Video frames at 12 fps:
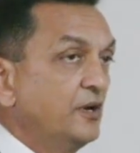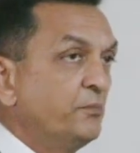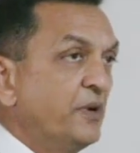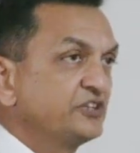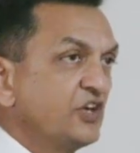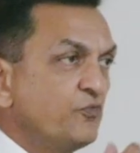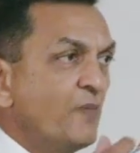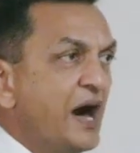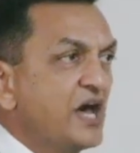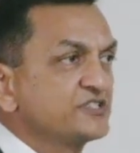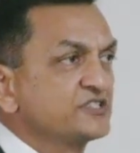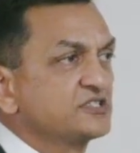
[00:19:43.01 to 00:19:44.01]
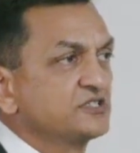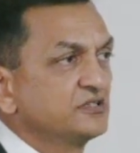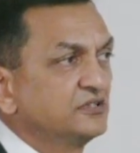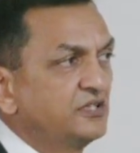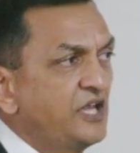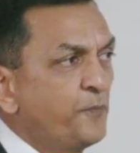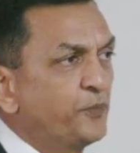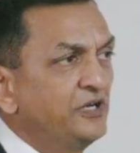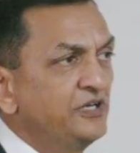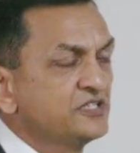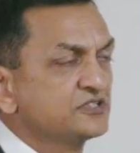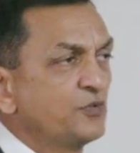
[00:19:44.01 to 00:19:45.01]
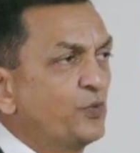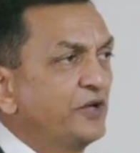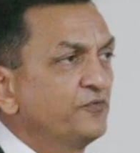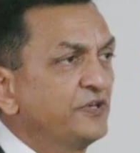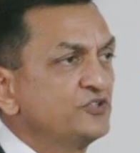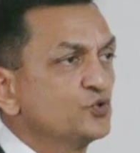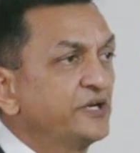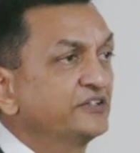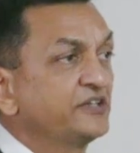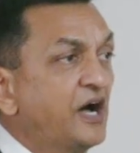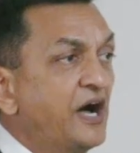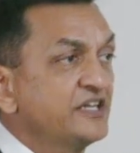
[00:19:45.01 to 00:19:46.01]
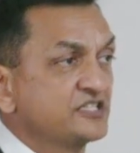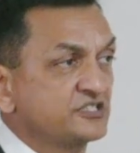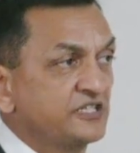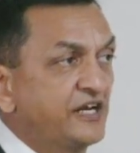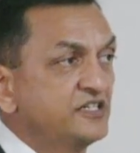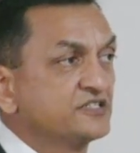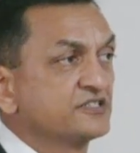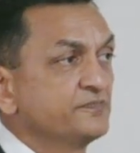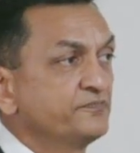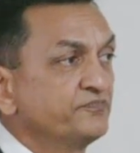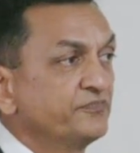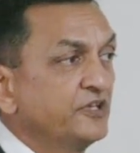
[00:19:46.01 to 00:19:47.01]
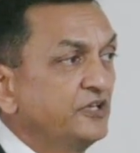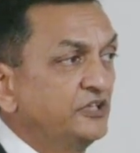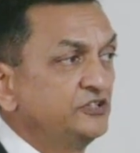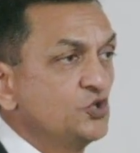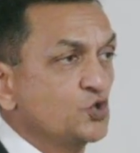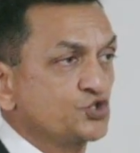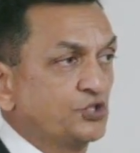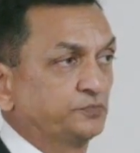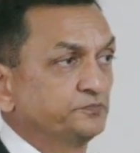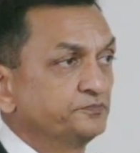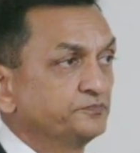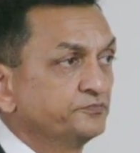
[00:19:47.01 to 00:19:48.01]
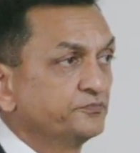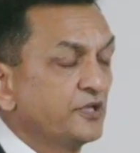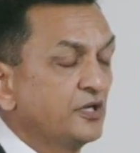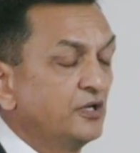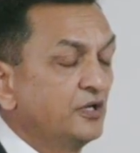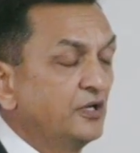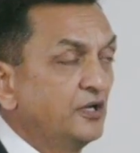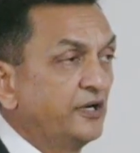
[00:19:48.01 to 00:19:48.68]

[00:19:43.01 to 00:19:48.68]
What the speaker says: Month of March, April is the one when you get the highest tides in the ocean.